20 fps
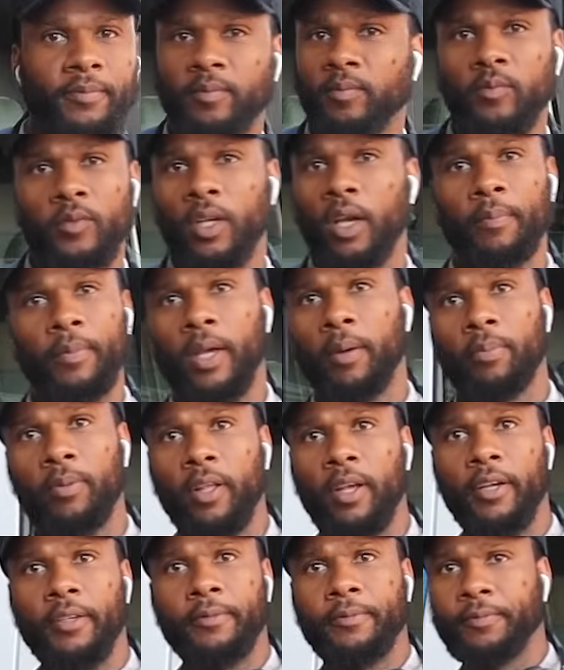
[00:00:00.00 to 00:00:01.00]
How does that
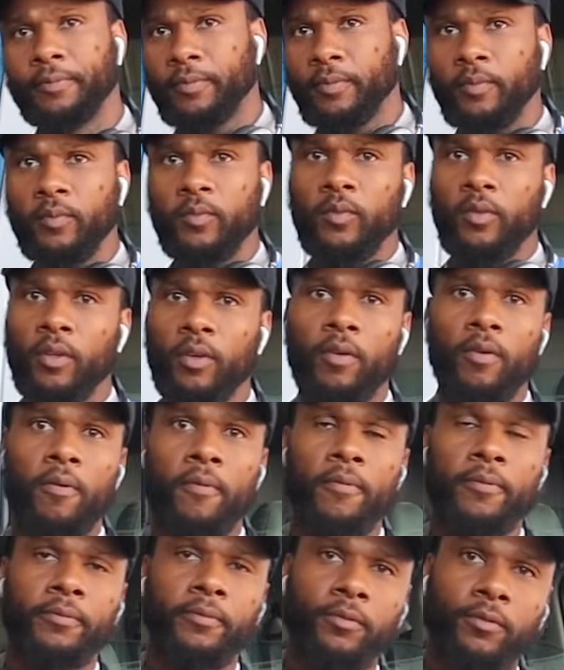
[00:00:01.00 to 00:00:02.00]
work for people who
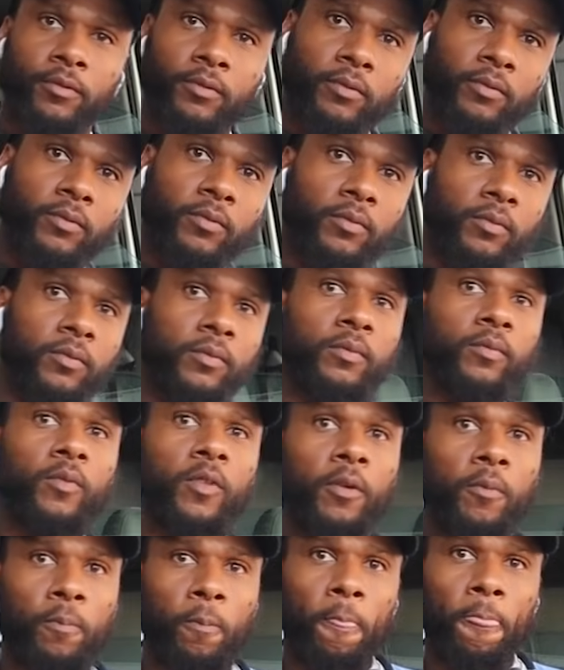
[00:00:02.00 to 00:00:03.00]
have never disputed
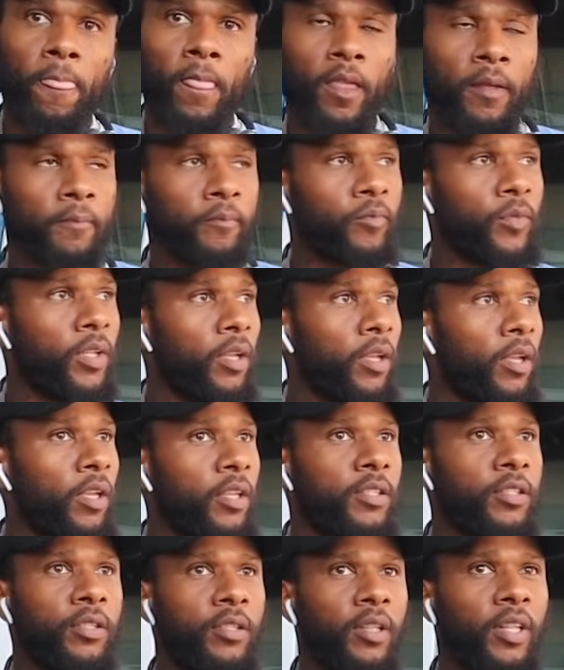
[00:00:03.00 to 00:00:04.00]
something?
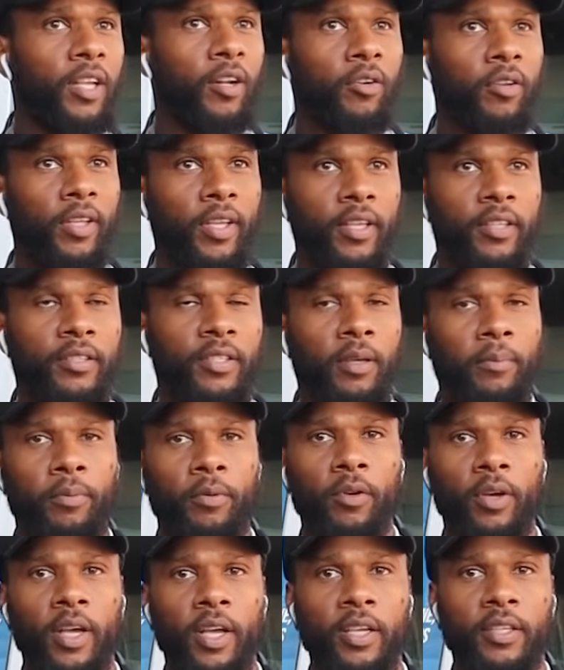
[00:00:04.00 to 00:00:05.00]
It's literally as
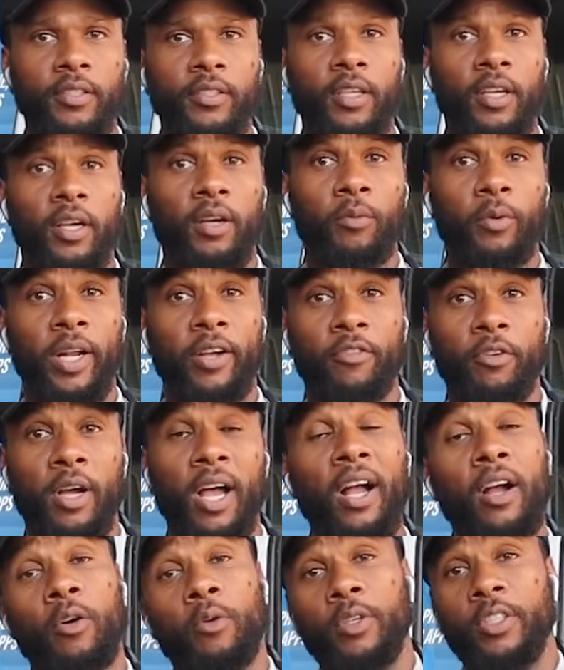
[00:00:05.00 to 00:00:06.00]
simple as whatever.
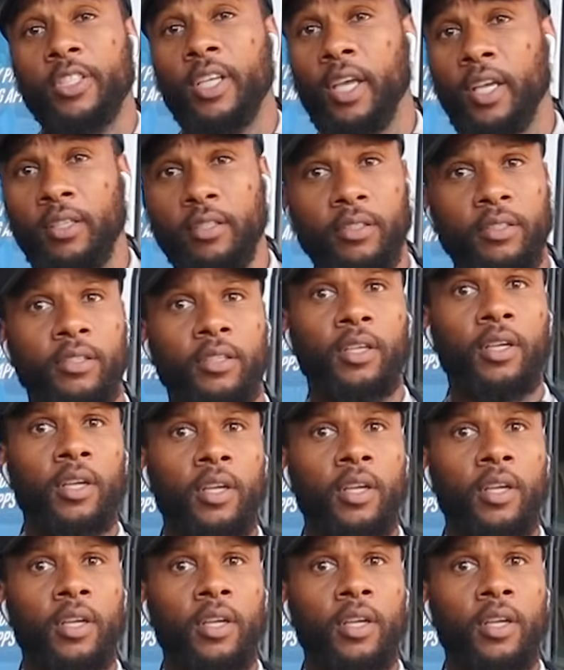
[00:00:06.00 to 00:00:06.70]
I go with Chase.